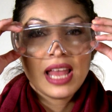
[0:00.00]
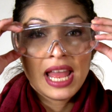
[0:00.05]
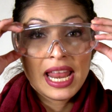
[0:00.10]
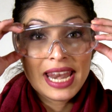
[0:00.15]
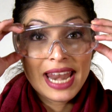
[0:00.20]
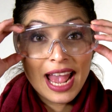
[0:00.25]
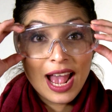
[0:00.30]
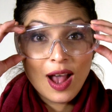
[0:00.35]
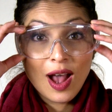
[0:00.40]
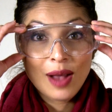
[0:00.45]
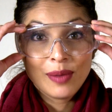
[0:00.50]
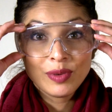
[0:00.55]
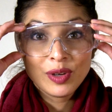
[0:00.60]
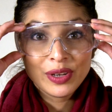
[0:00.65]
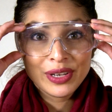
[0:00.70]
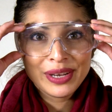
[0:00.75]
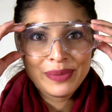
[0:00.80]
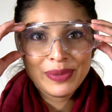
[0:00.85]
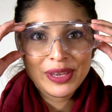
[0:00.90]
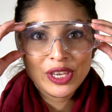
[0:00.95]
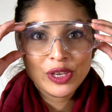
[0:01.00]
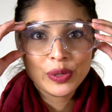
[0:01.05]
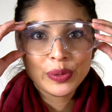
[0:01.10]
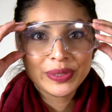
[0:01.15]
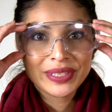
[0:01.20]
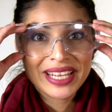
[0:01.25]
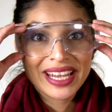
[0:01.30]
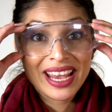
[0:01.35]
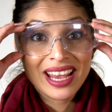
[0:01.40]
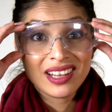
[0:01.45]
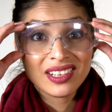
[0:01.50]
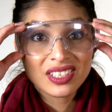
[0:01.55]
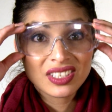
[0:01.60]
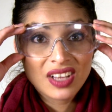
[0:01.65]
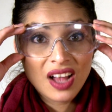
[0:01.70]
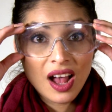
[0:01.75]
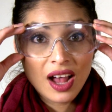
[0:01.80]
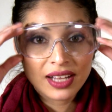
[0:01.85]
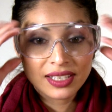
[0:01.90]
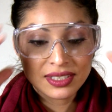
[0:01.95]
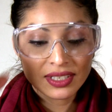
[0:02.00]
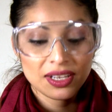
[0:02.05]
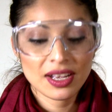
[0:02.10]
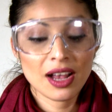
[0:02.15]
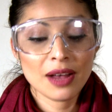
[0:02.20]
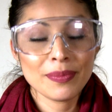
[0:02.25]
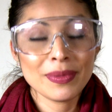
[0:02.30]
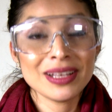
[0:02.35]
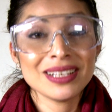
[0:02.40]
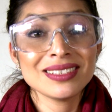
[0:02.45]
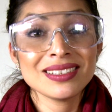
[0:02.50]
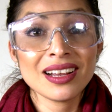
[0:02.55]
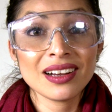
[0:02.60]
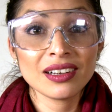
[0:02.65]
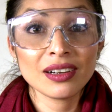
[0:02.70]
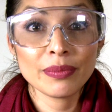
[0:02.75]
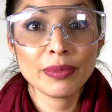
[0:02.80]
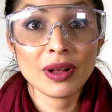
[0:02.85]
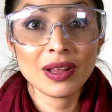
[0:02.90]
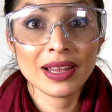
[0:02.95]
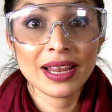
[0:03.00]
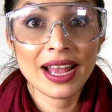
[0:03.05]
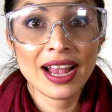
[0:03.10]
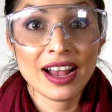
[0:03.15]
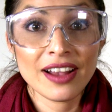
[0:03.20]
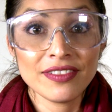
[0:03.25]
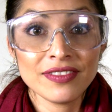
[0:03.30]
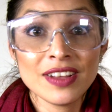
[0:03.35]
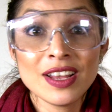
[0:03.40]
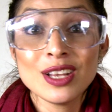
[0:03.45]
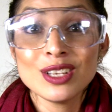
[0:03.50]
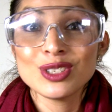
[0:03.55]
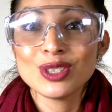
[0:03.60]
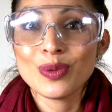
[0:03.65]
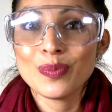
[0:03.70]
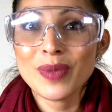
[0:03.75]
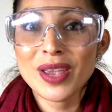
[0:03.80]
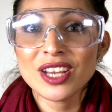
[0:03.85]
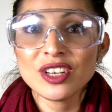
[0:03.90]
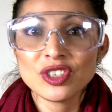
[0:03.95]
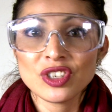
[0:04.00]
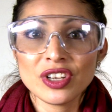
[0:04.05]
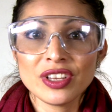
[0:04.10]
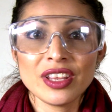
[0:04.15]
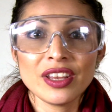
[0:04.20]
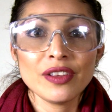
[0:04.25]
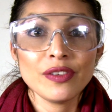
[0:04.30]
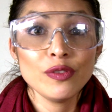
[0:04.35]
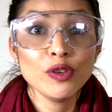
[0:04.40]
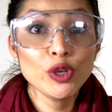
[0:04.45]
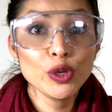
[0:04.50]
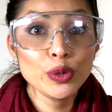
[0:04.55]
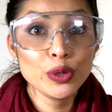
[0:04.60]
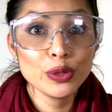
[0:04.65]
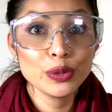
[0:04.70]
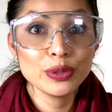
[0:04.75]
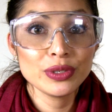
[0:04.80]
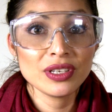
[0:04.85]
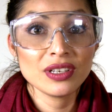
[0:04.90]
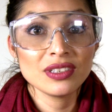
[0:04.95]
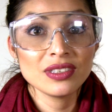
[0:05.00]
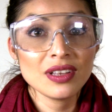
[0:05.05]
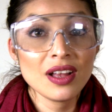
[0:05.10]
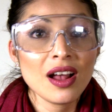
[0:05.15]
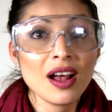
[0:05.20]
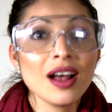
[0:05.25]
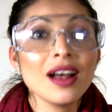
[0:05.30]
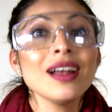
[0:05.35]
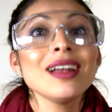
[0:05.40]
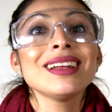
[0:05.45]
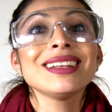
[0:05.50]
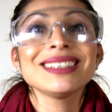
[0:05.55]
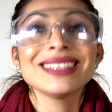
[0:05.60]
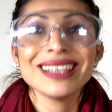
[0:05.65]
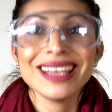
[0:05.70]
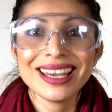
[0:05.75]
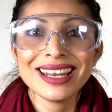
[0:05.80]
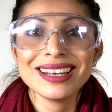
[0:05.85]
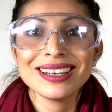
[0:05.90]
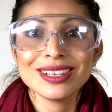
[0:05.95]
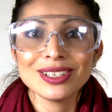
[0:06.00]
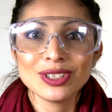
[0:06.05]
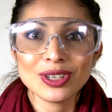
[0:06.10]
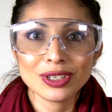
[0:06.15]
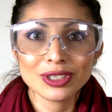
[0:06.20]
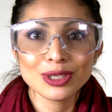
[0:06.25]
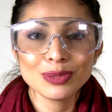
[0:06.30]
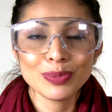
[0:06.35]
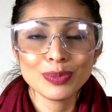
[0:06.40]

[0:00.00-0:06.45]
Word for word: Now, I'm going to be using a saw to cut my soccer ball in half, so make sure that if you use a saw, to get an adult's